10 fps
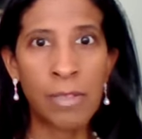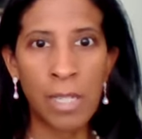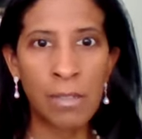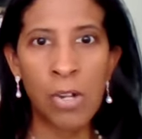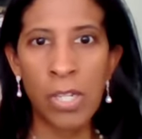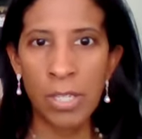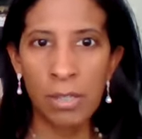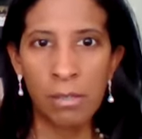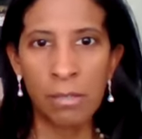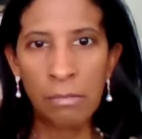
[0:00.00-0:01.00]
like
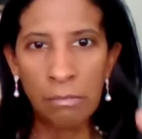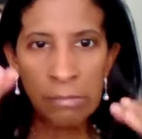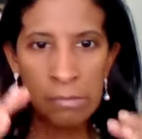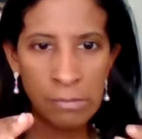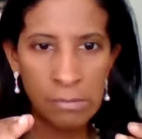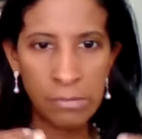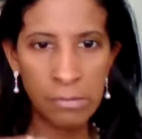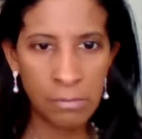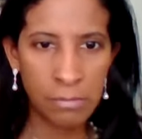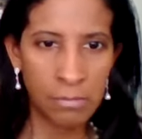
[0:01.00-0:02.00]
causing the
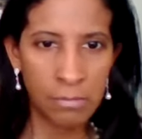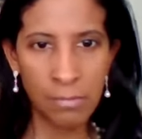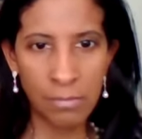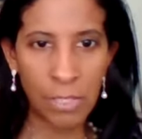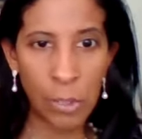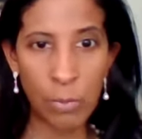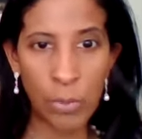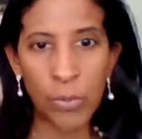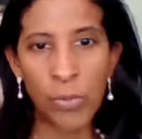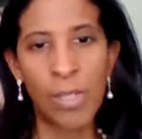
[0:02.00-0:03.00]
low
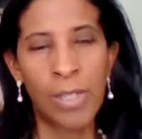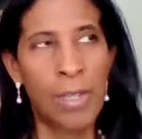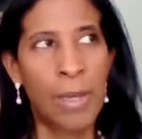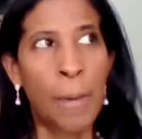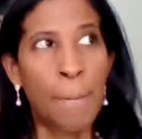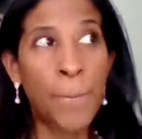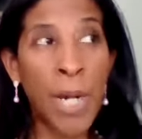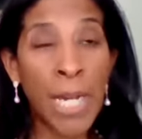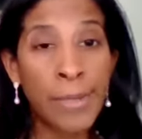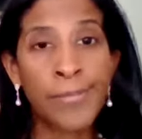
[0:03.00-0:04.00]
mood.
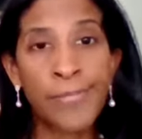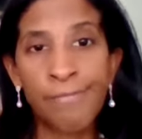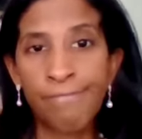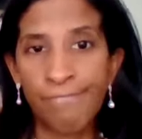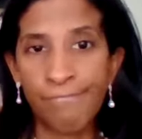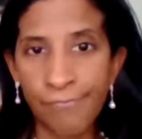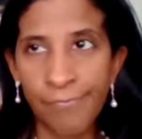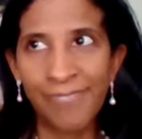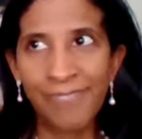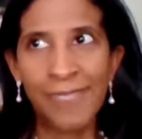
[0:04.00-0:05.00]
But
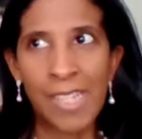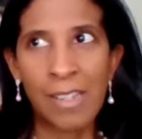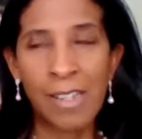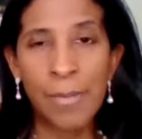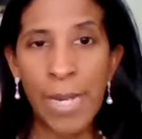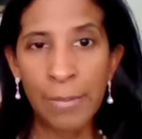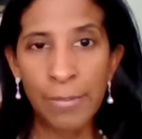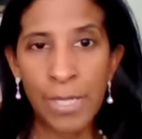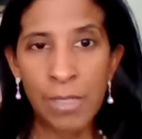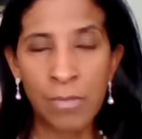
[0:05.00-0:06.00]
I'm
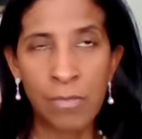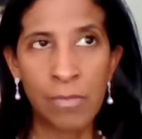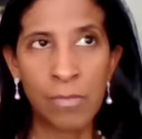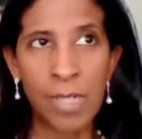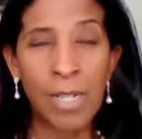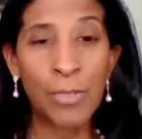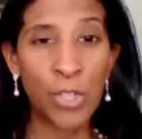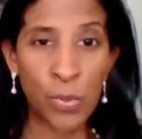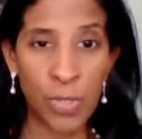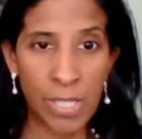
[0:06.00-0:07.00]
happy. I'm
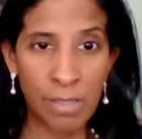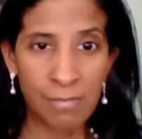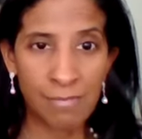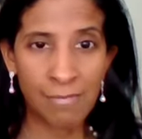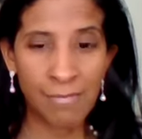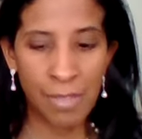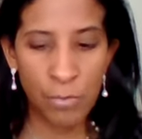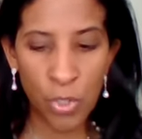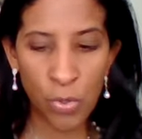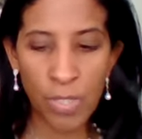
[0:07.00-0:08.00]
choosing
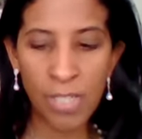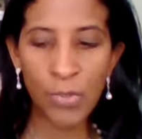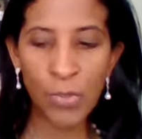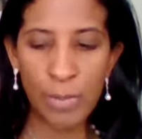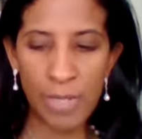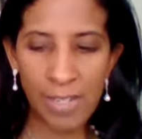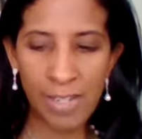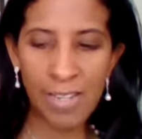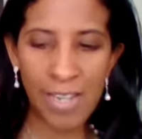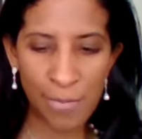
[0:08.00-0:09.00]
to
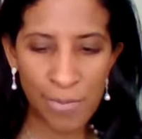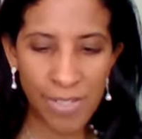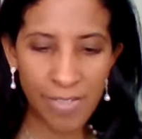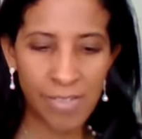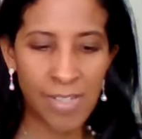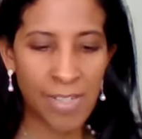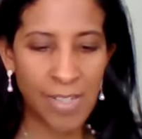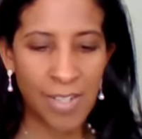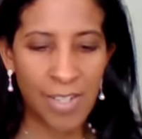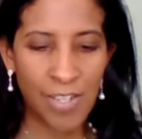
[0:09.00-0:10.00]
be happy.
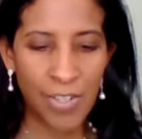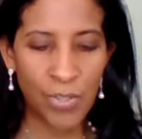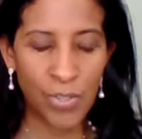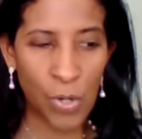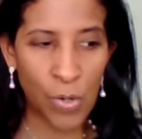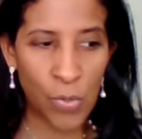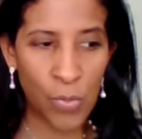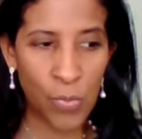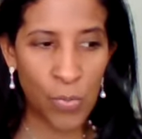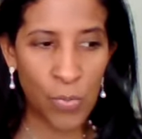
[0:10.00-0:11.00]

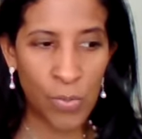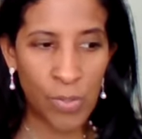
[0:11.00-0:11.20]
So,